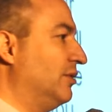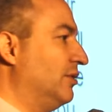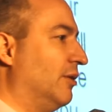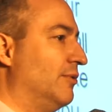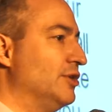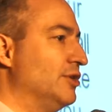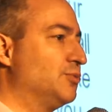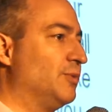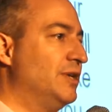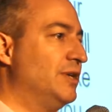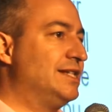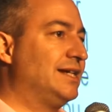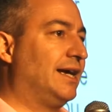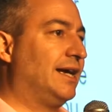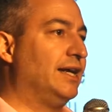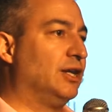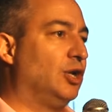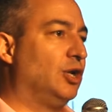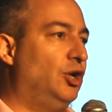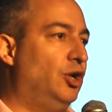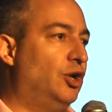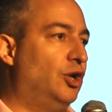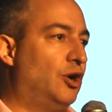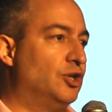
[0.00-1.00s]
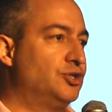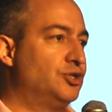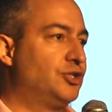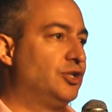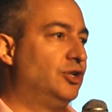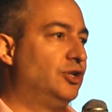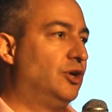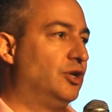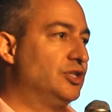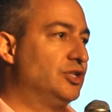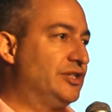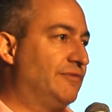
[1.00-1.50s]
What we do though is we take
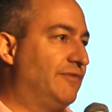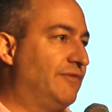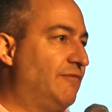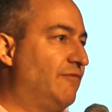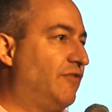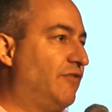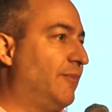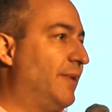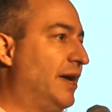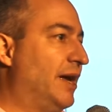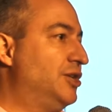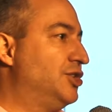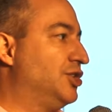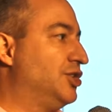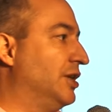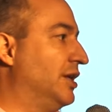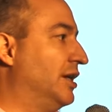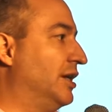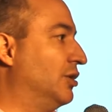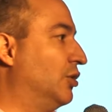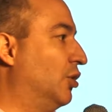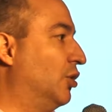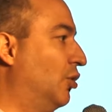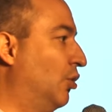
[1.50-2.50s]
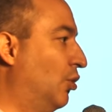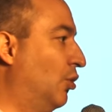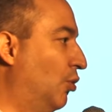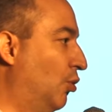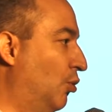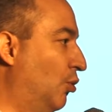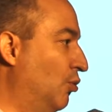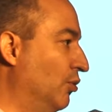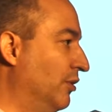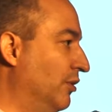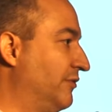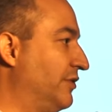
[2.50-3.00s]
lots and lots of information
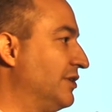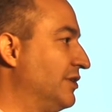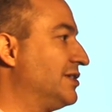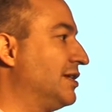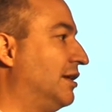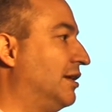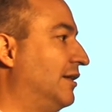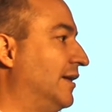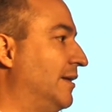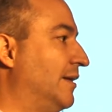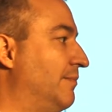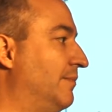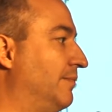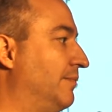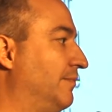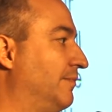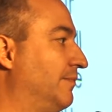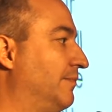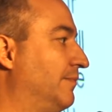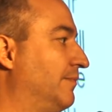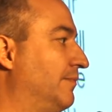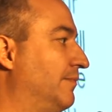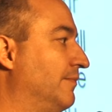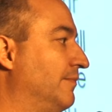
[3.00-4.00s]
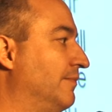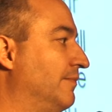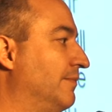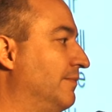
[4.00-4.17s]
in all of the time.